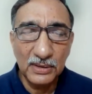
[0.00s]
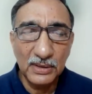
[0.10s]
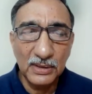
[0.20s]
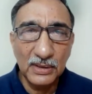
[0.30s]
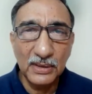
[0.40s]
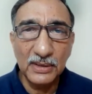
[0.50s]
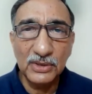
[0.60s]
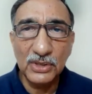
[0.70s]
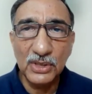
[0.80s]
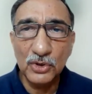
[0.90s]
The
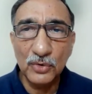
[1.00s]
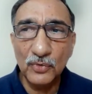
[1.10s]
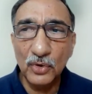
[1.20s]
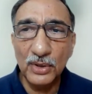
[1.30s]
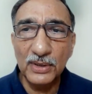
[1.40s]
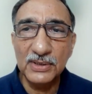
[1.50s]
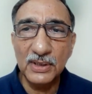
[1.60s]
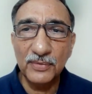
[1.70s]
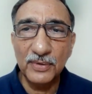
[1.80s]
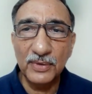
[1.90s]
existence of God is
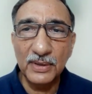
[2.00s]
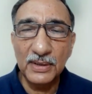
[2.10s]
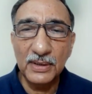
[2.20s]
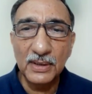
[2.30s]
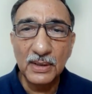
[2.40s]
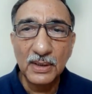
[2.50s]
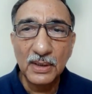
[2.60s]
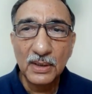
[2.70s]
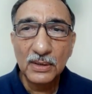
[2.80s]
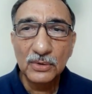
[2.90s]
self-evident.
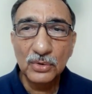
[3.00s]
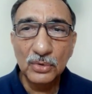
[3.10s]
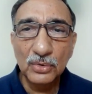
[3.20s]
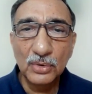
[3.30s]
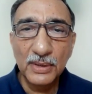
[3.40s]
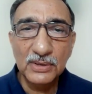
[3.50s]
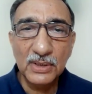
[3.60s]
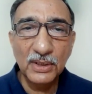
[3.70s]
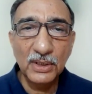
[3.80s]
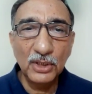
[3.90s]
So, let's
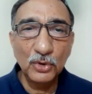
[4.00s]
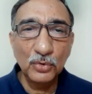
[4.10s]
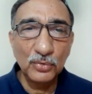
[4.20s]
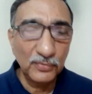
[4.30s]
continue.